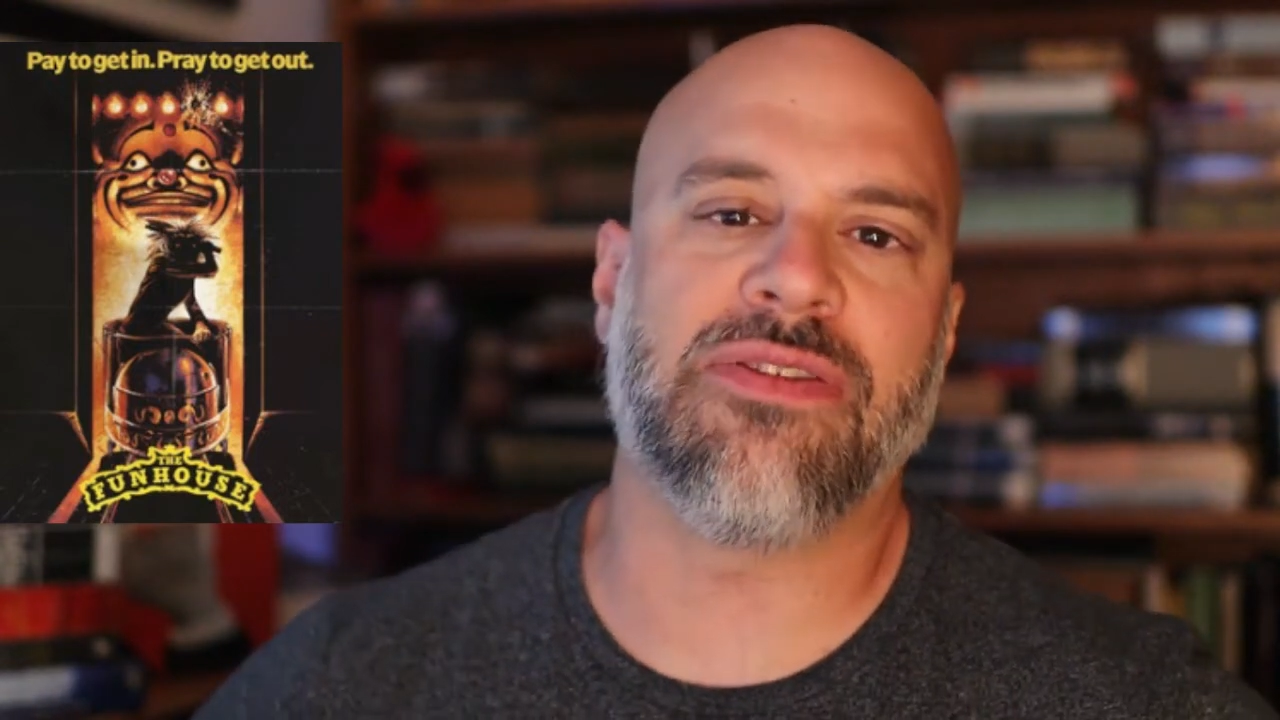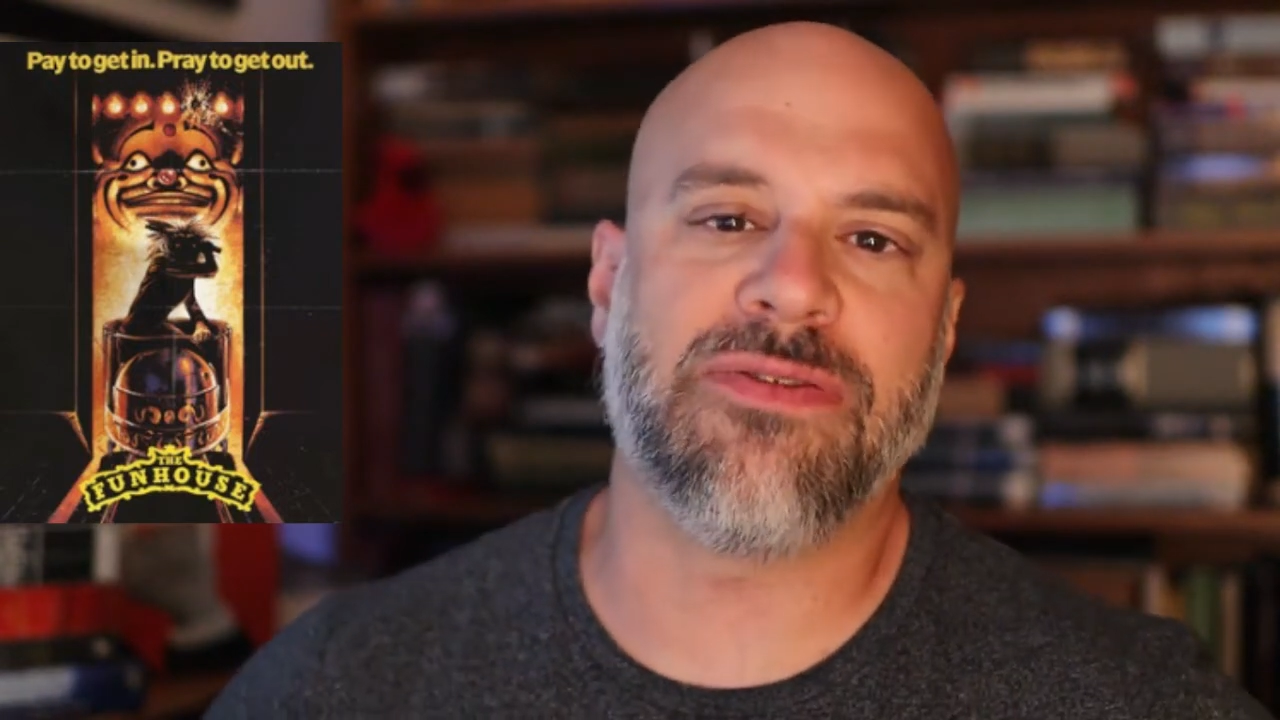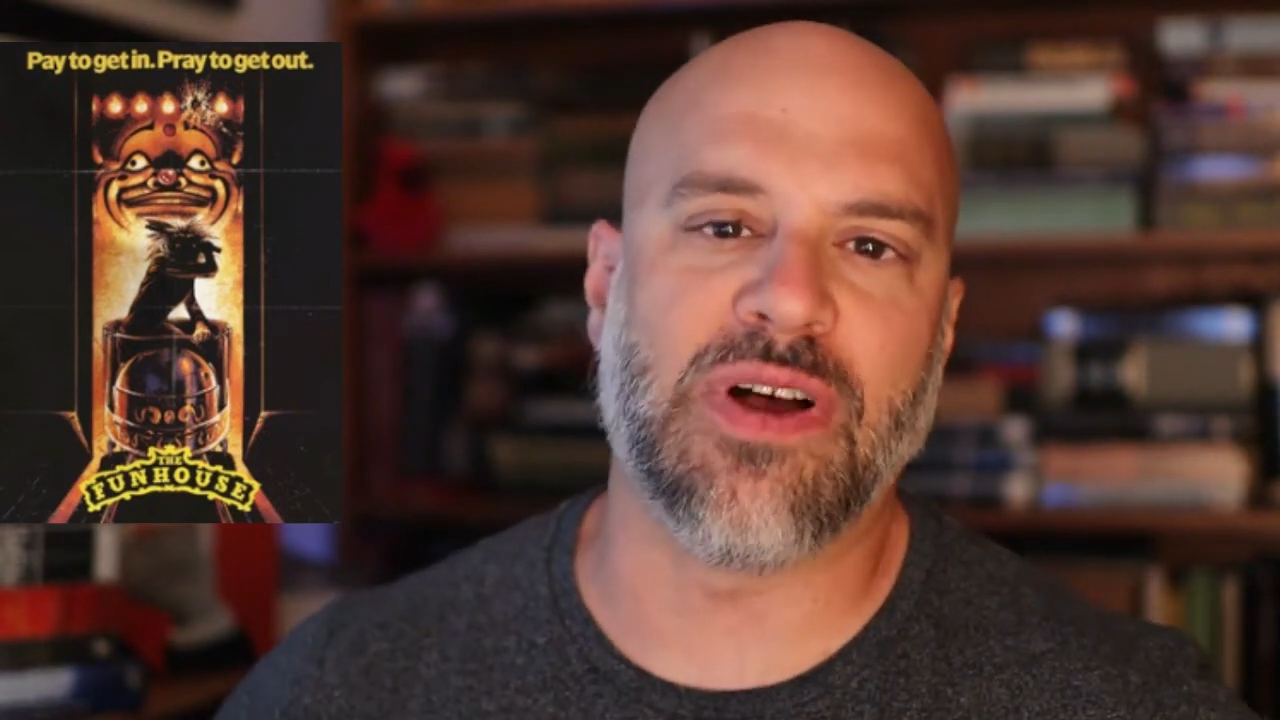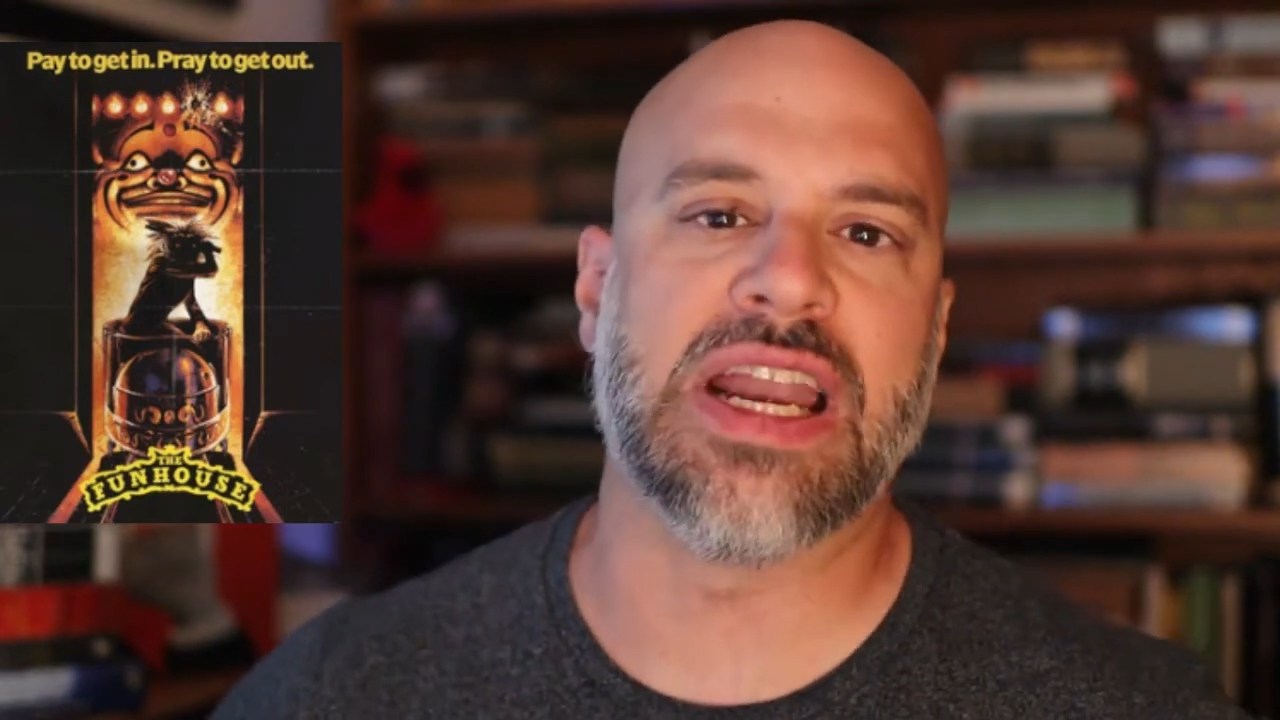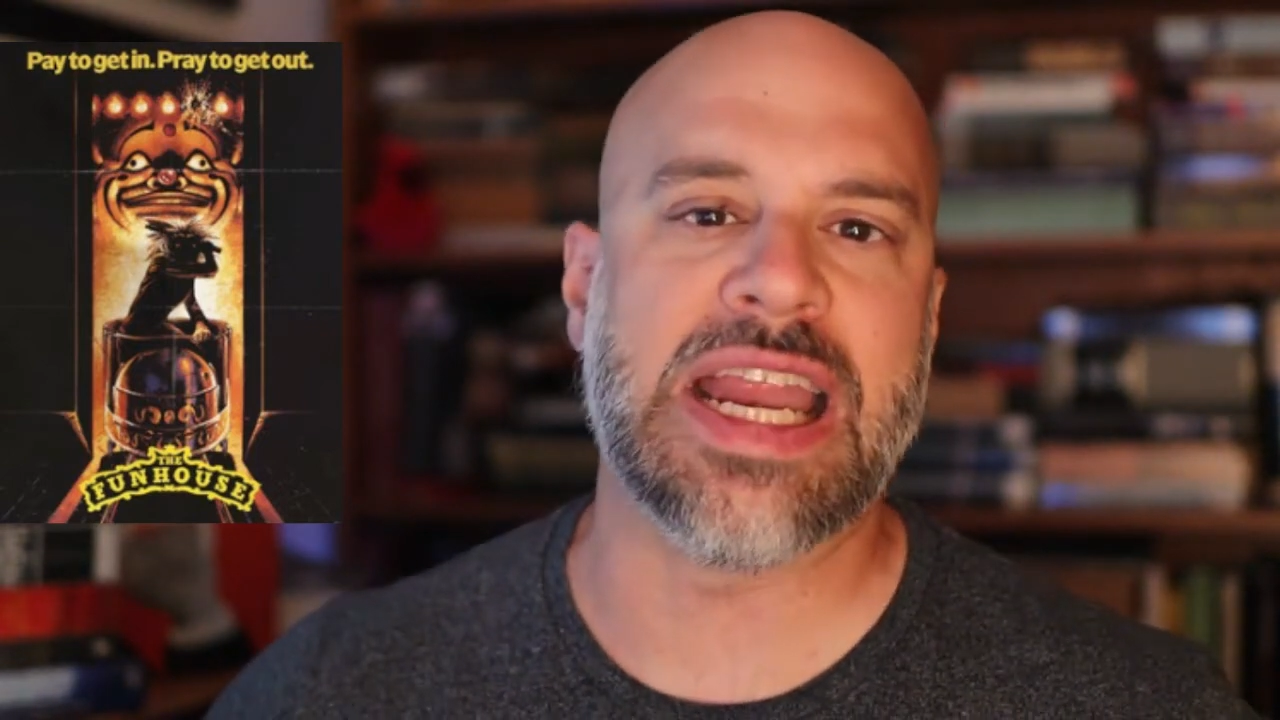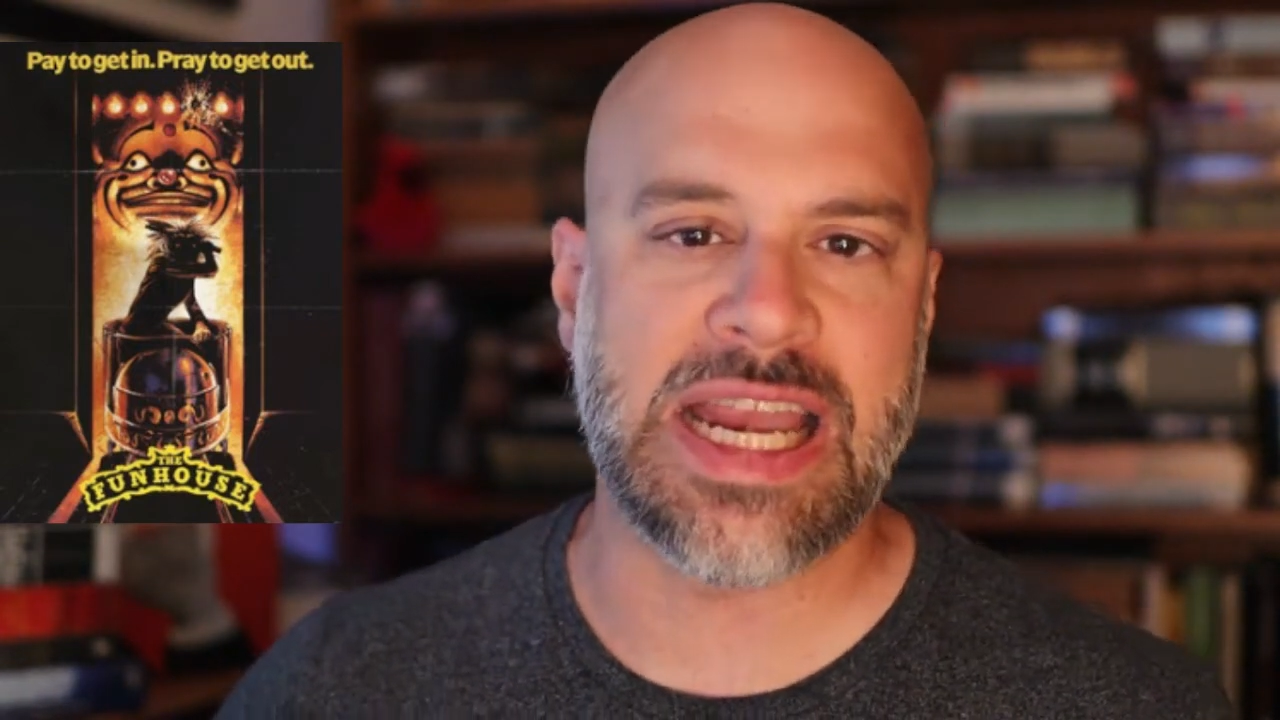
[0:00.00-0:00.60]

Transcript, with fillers: fun and